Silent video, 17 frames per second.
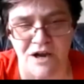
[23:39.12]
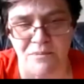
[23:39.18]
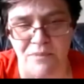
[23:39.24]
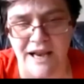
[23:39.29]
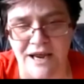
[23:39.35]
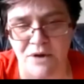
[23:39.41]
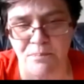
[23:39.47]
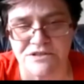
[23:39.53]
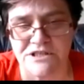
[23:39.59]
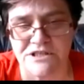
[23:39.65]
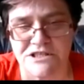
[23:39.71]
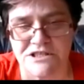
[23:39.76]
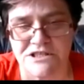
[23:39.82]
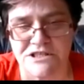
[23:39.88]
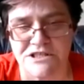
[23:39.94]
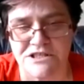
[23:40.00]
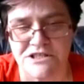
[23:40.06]
just
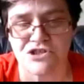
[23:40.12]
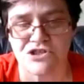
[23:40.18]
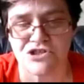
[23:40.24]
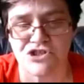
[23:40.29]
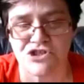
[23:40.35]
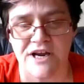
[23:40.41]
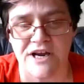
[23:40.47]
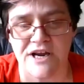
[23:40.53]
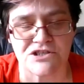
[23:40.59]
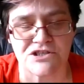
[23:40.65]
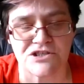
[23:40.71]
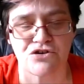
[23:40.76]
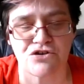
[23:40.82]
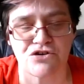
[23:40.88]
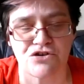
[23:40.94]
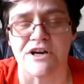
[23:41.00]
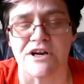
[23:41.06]
enable allow
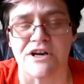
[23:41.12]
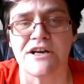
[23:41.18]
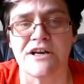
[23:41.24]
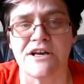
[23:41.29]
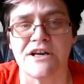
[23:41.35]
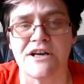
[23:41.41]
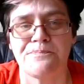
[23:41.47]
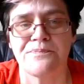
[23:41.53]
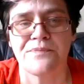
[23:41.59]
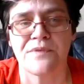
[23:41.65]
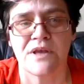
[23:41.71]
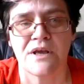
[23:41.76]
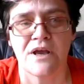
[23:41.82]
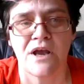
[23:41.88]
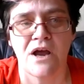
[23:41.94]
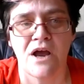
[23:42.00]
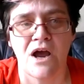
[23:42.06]
participants to share
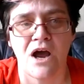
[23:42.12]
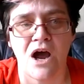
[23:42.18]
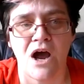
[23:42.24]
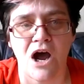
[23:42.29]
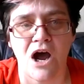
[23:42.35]
screen,